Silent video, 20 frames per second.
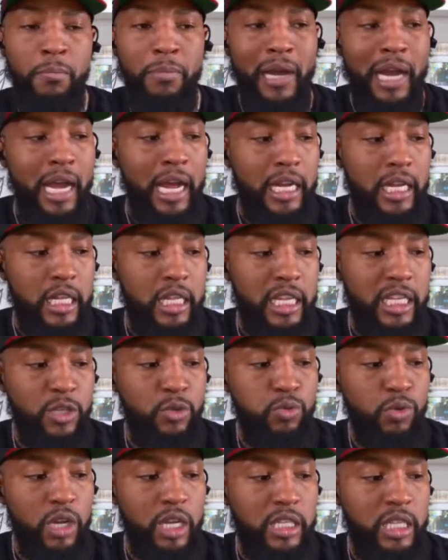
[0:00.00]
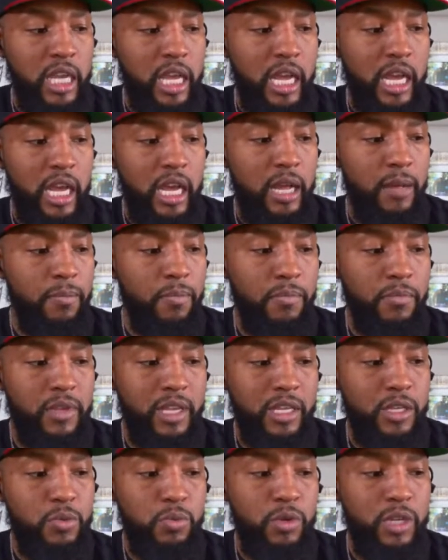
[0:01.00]
But this was
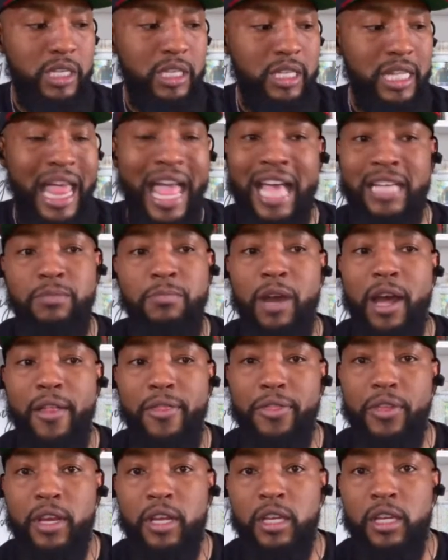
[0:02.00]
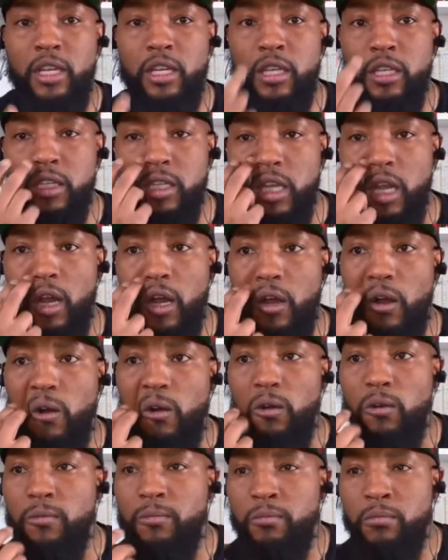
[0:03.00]
last month.
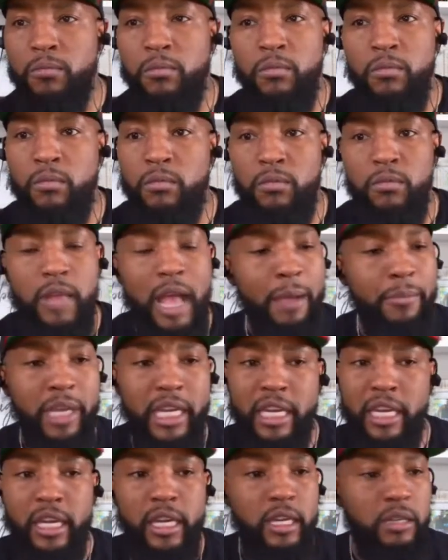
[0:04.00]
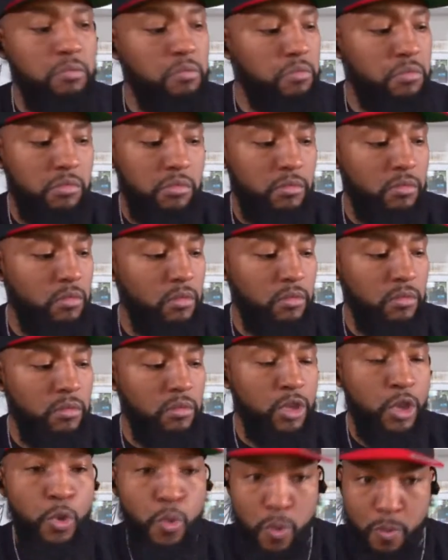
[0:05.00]
So, I mean,
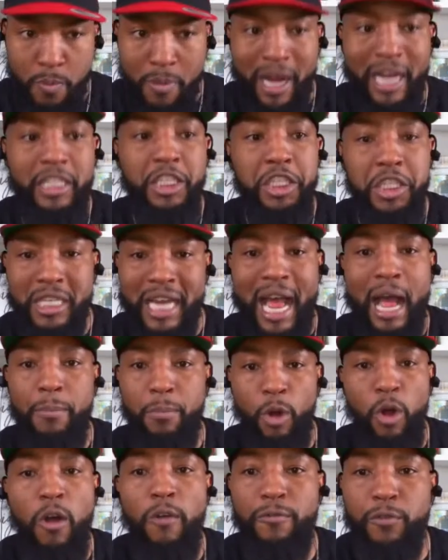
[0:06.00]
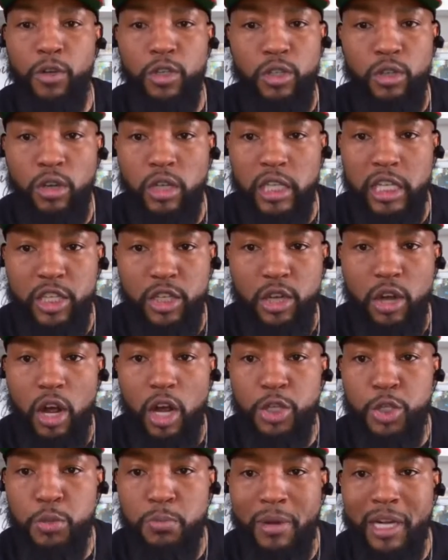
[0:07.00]
you must shop offers on these
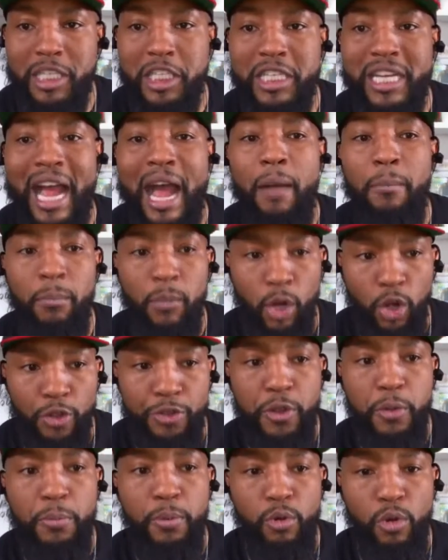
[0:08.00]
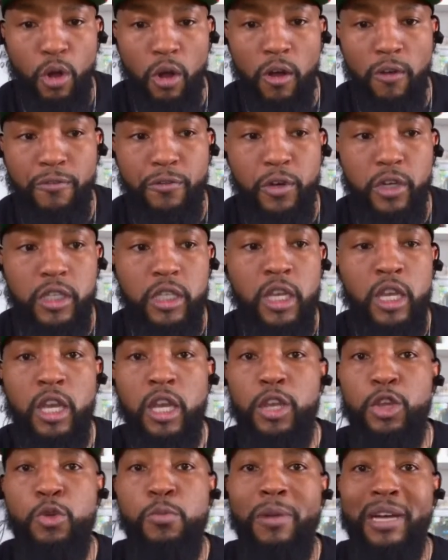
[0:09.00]
cars. You must shop multiple offers.
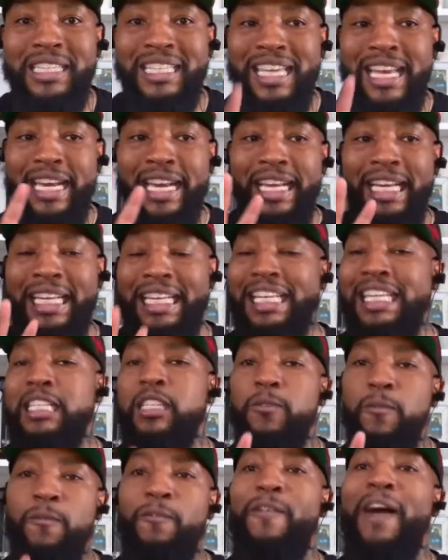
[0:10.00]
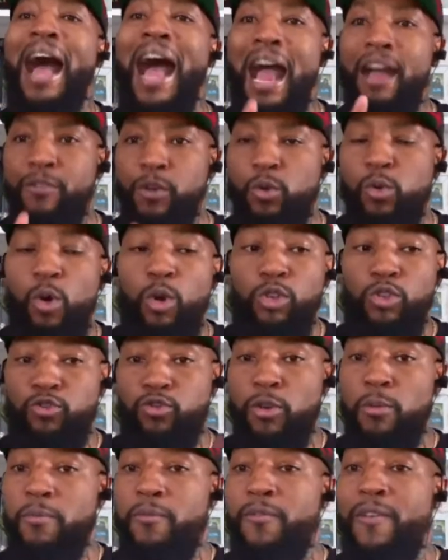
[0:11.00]
You must get at least 5 quotes
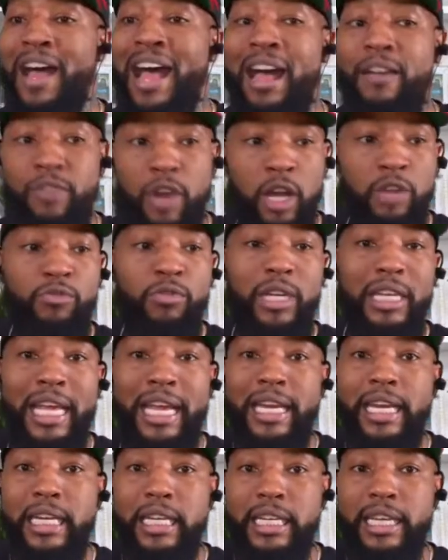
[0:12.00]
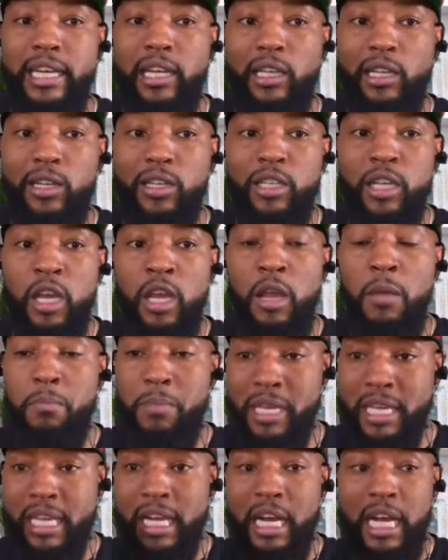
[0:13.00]
from 5 unrelated dealers,
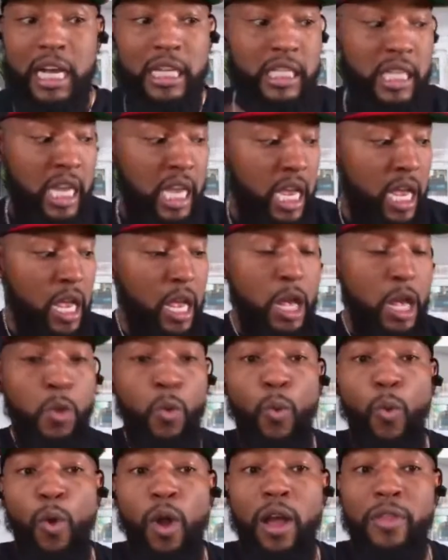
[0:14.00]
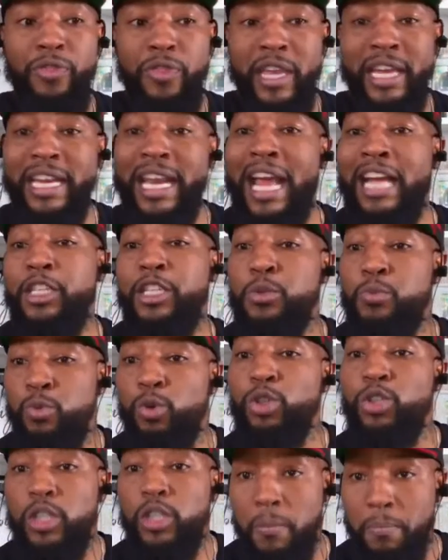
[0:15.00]
because one thing that
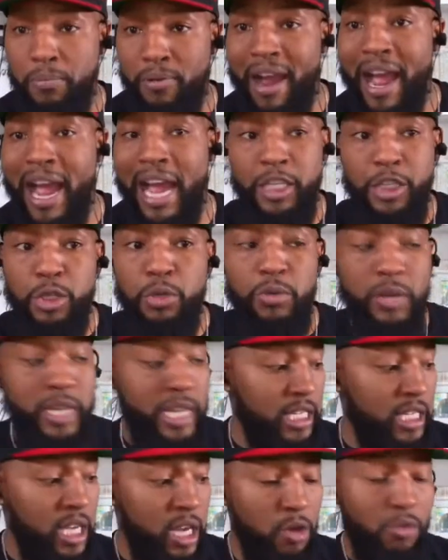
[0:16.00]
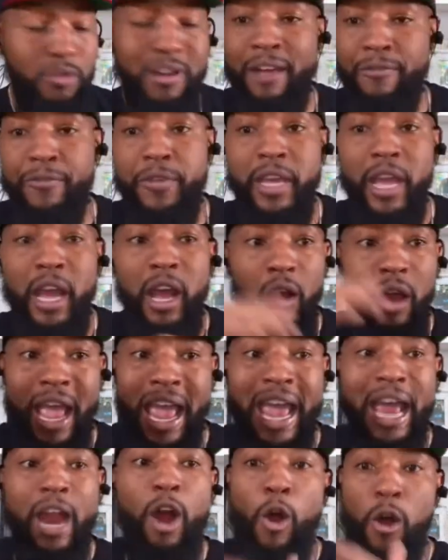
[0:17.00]
will surprise you is Raphael
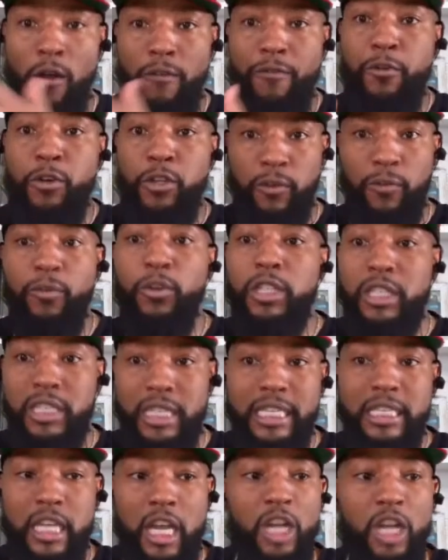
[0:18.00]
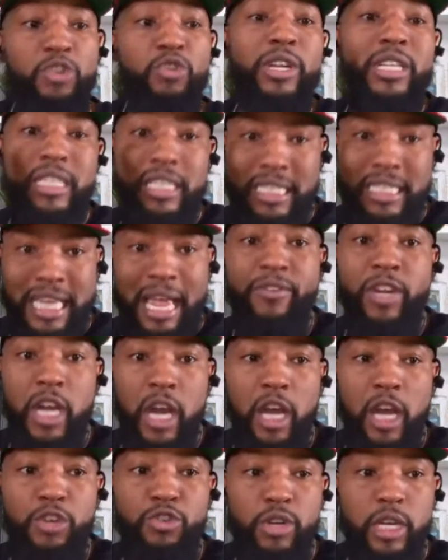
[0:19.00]
had offers for $600,
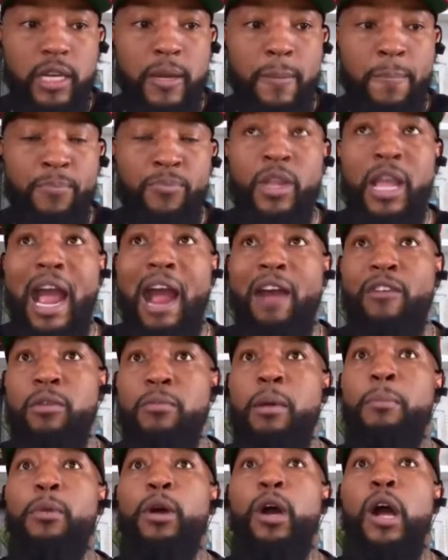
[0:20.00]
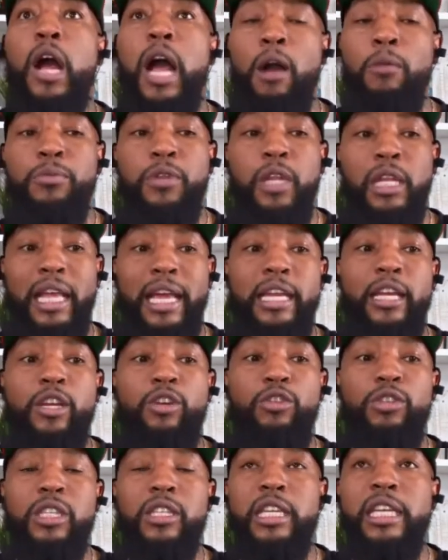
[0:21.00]
$700. I remember I helped the lady
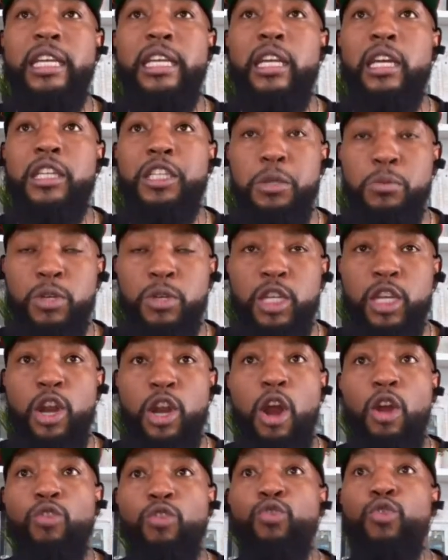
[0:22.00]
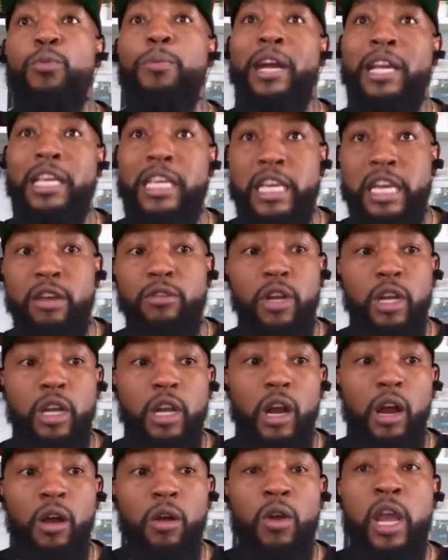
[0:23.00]
Christina. She was in our group a year
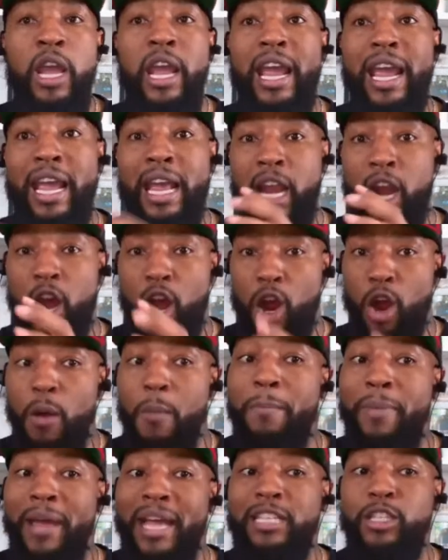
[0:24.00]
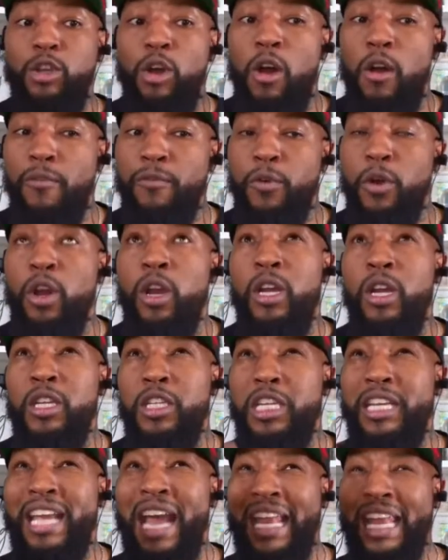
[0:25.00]
ago, and her best offer,
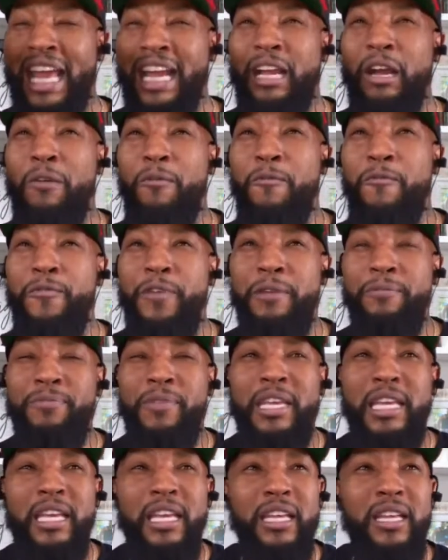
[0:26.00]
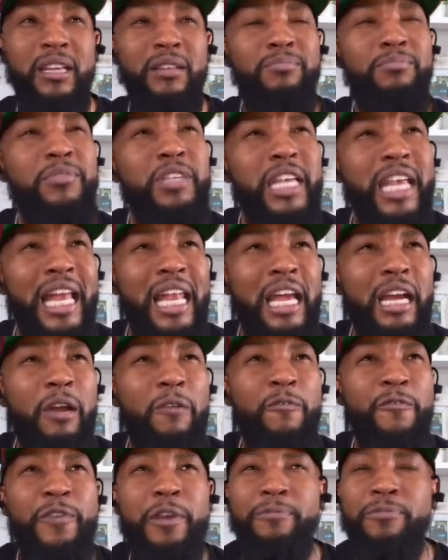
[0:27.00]
she got like a
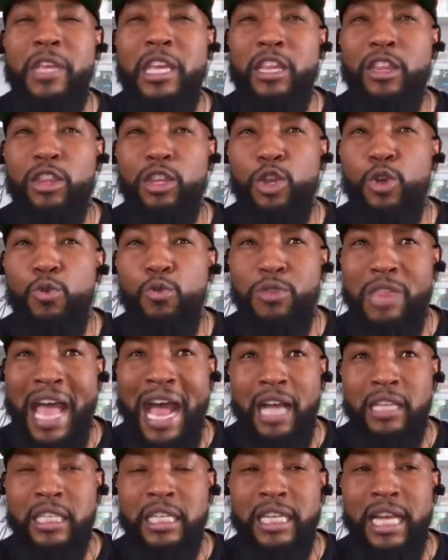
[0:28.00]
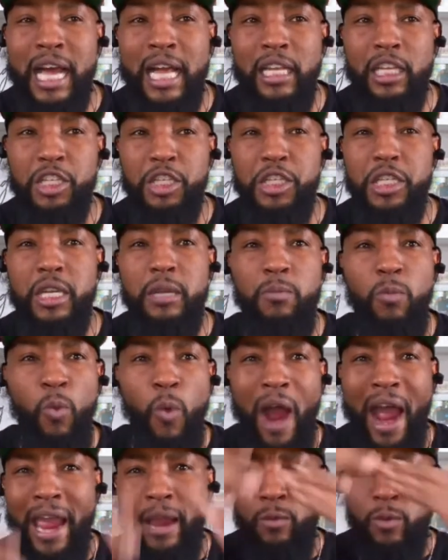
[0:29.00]
$52,000 Jeep
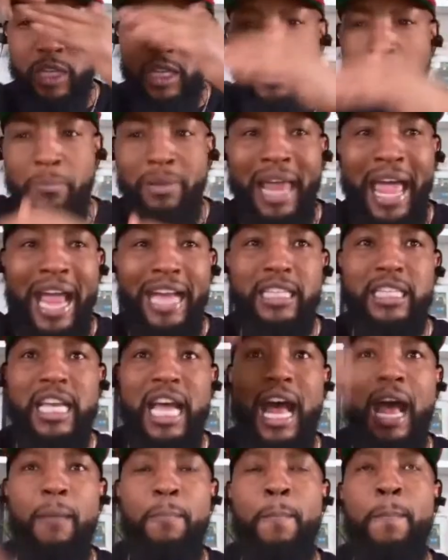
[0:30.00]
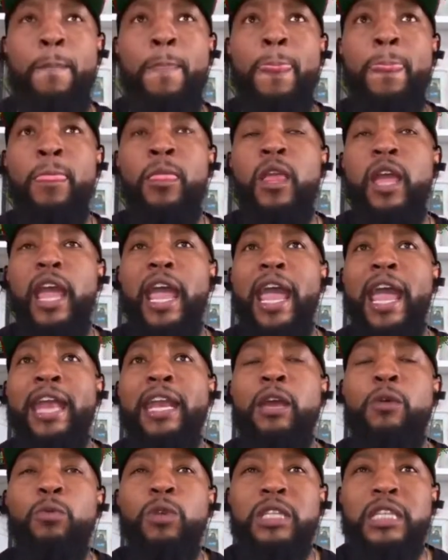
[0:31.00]
white with the black top.
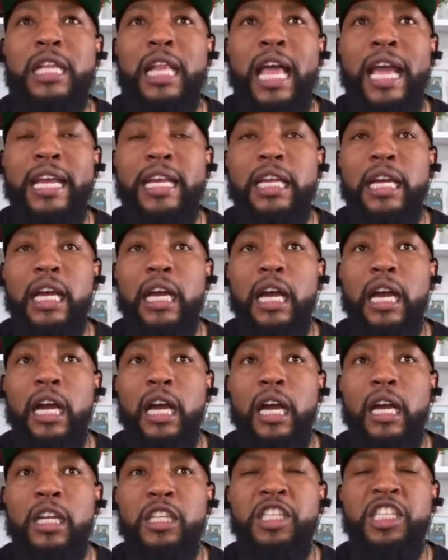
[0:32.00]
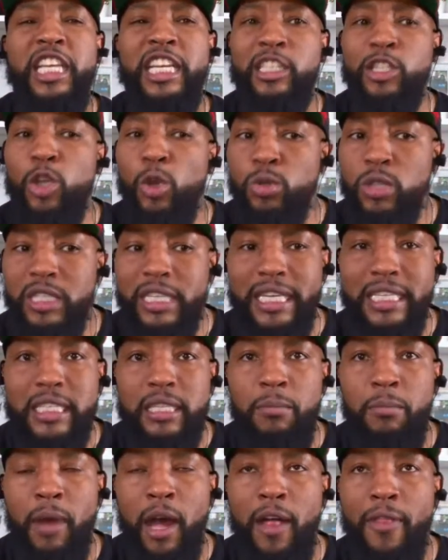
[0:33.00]
And it was like
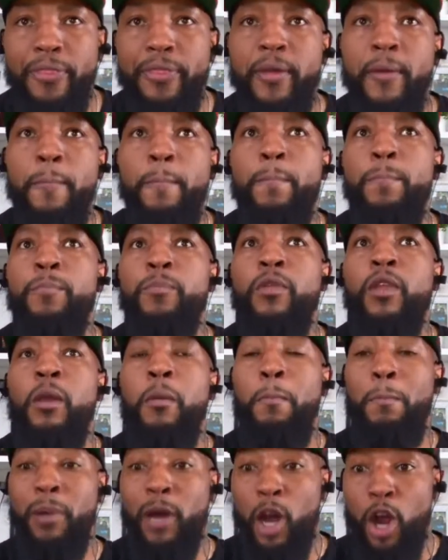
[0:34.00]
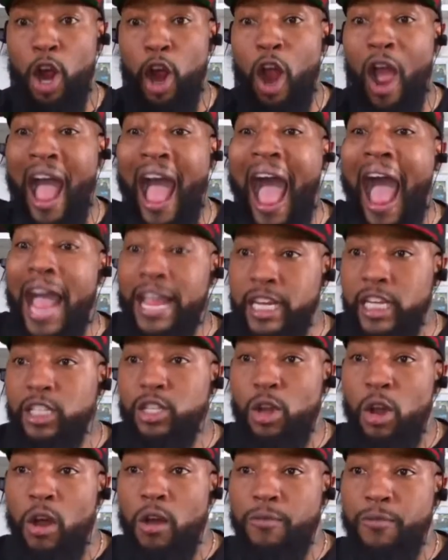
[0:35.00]
$606 a month. But her
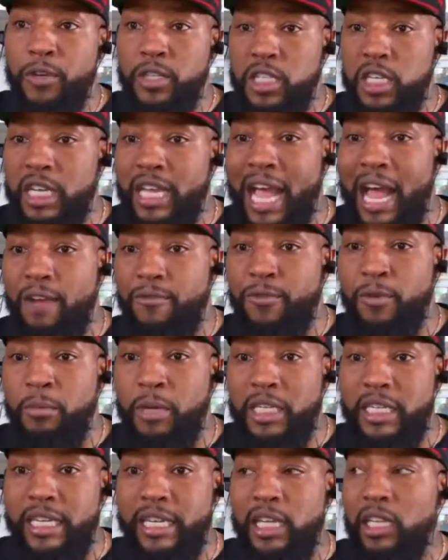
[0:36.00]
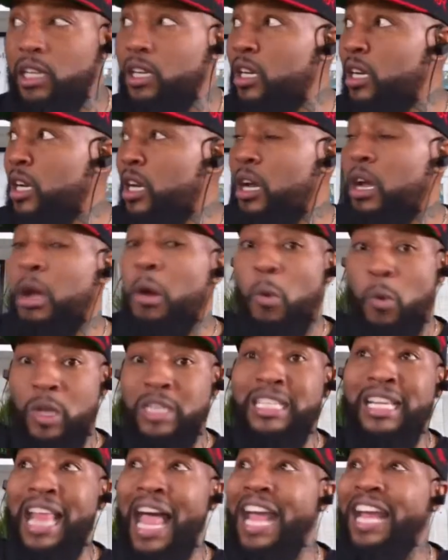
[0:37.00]
highest offer she got from a dealer
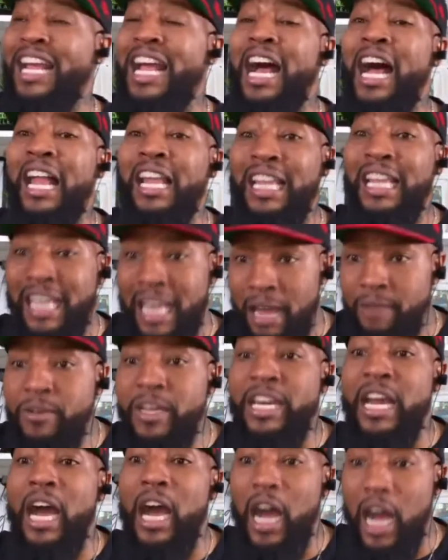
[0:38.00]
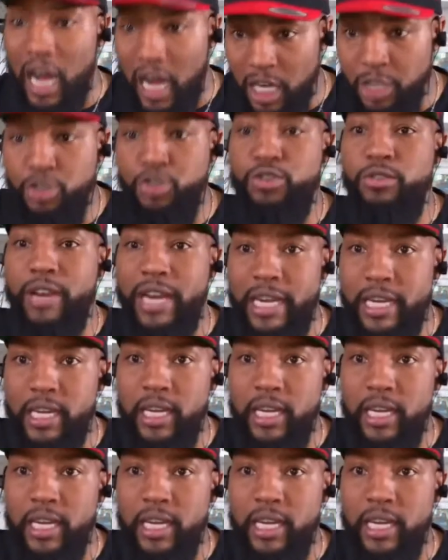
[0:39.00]
was like $1,100.